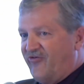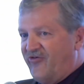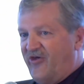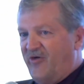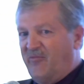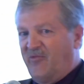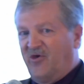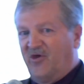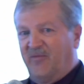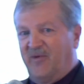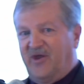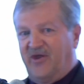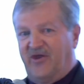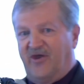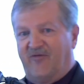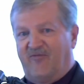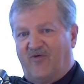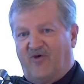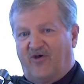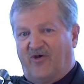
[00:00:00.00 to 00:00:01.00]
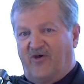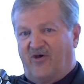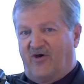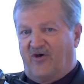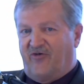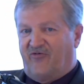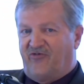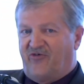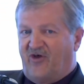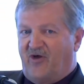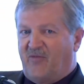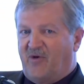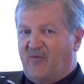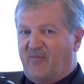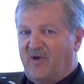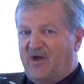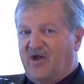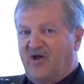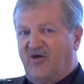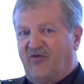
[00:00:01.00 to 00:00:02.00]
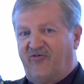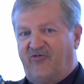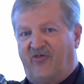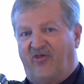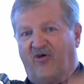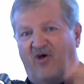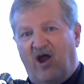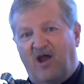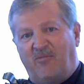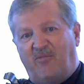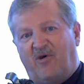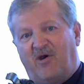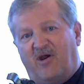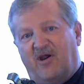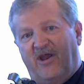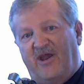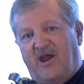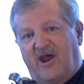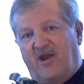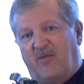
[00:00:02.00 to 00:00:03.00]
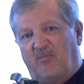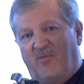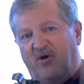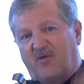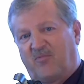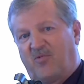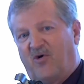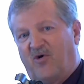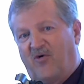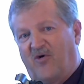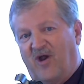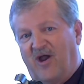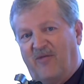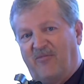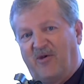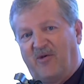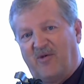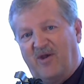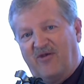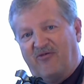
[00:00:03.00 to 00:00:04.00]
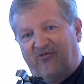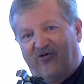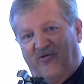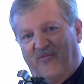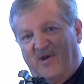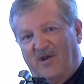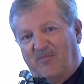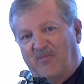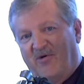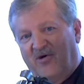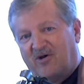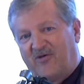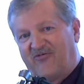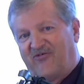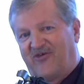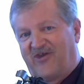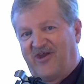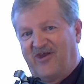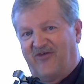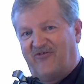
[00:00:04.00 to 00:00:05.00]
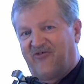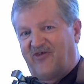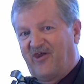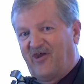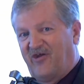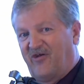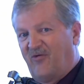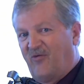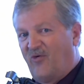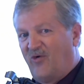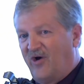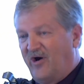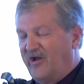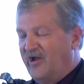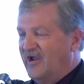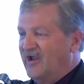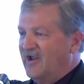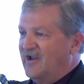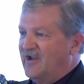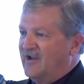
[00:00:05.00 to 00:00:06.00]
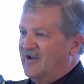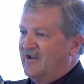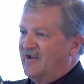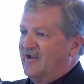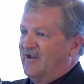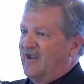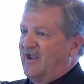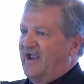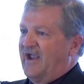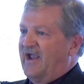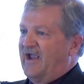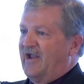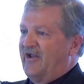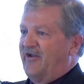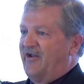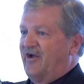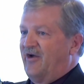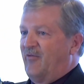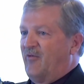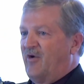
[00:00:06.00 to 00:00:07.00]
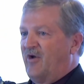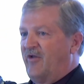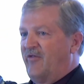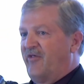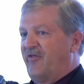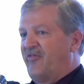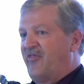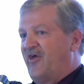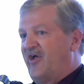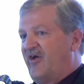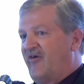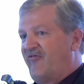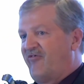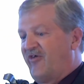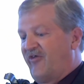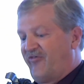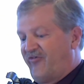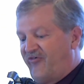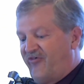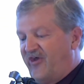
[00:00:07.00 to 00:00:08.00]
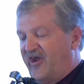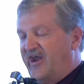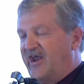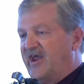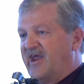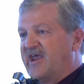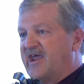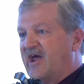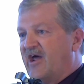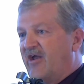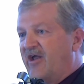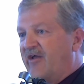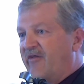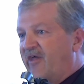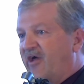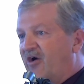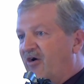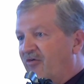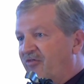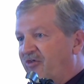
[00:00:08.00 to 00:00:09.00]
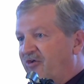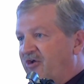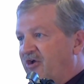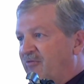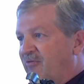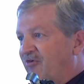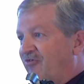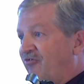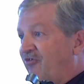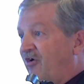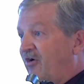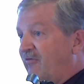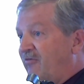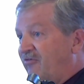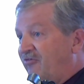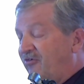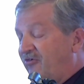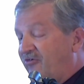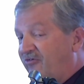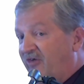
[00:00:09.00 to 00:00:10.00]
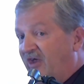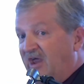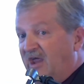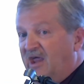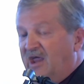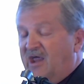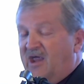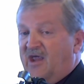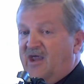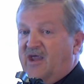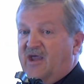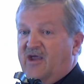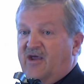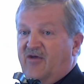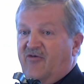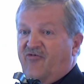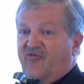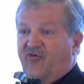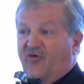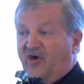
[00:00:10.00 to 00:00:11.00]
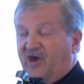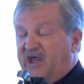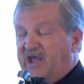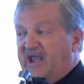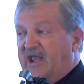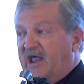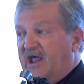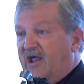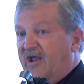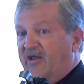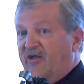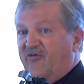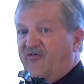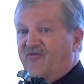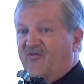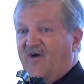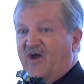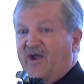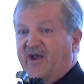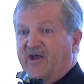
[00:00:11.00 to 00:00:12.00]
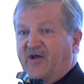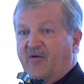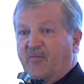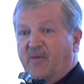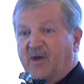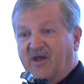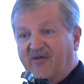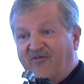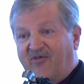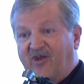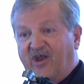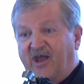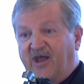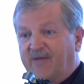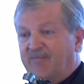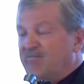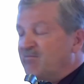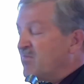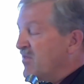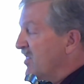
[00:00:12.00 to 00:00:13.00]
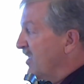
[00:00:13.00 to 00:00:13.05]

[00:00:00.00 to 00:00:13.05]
something a little bit different during the summer, because in the library, you got a book program. You read so many books, kids get an award. And one of the things that the city and county, the Health and Human Services, is looking at is fighting obesity.